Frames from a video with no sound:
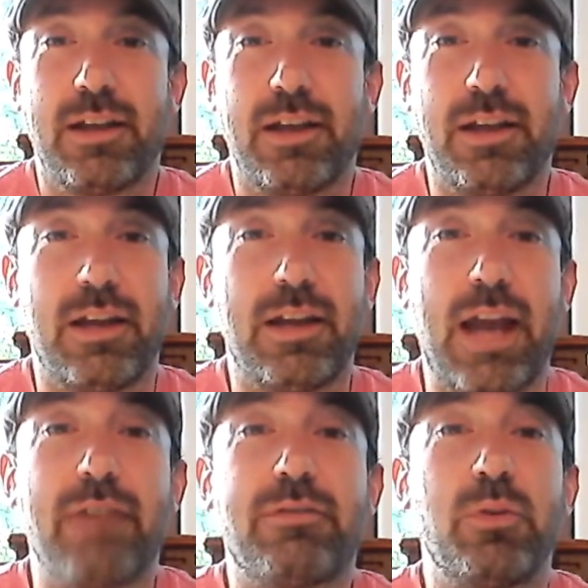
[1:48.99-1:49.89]
and, and
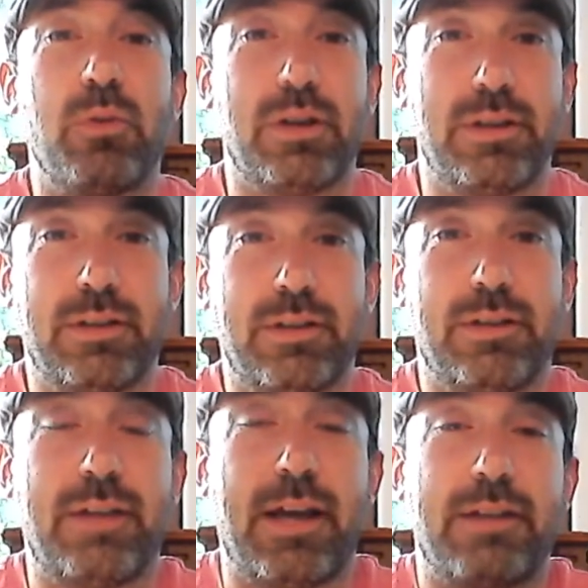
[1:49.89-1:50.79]
everyone
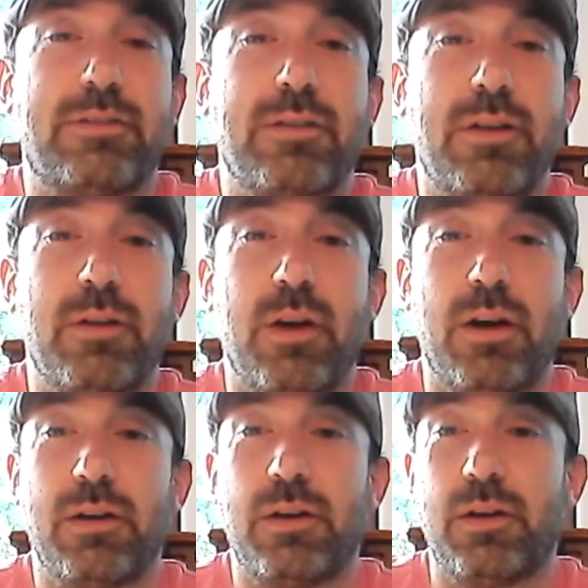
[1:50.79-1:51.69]
that's
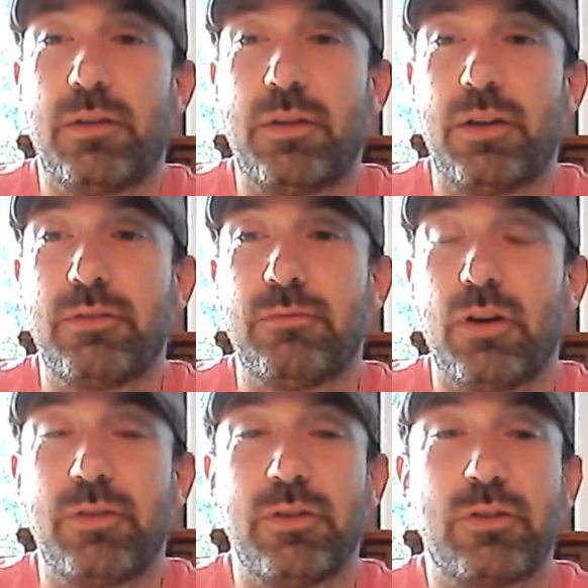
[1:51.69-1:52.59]
uh, that's
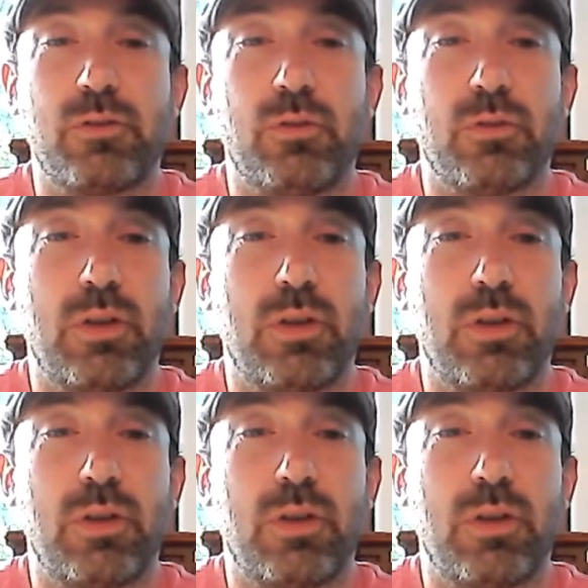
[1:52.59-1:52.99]
involved in the schools.